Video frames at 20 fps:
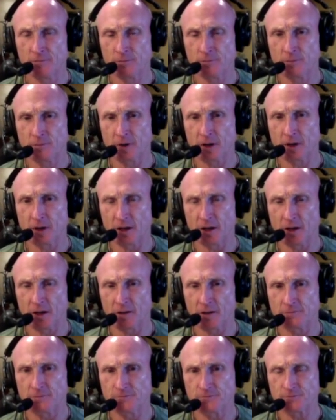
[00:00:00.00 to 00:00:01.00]

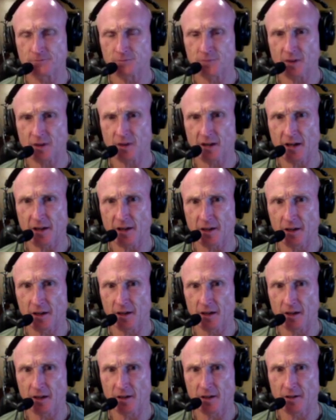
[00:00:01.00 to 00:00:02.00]
uh, had
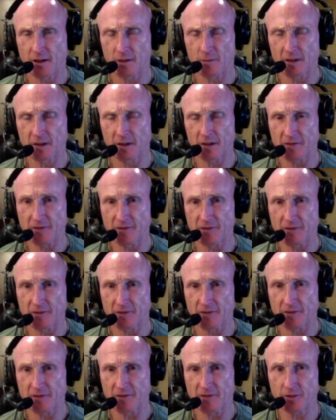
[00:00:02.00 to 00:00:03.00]
a, uh, my father's
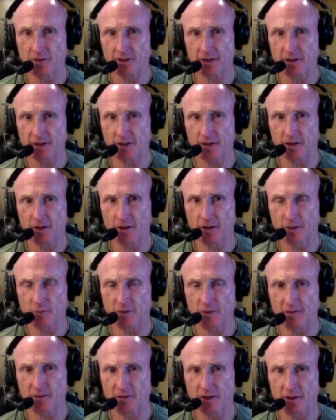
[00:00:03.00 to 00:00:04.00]
still there. Uh, we
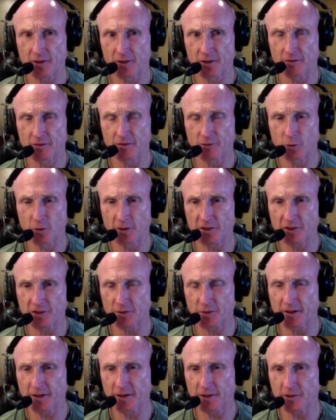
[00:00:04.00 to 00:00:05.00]
have a one hundred
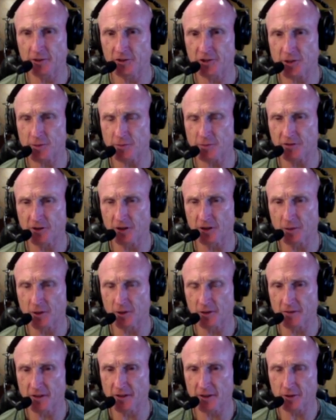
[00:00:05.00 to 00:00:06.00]
forty-two acre sheep farm
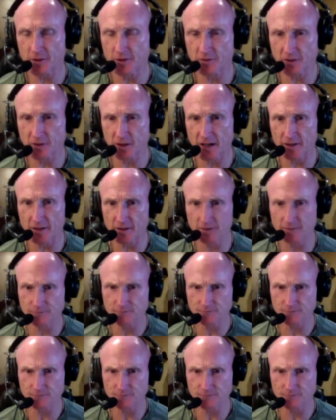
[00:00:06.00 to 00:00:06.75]
on Vancouver Island.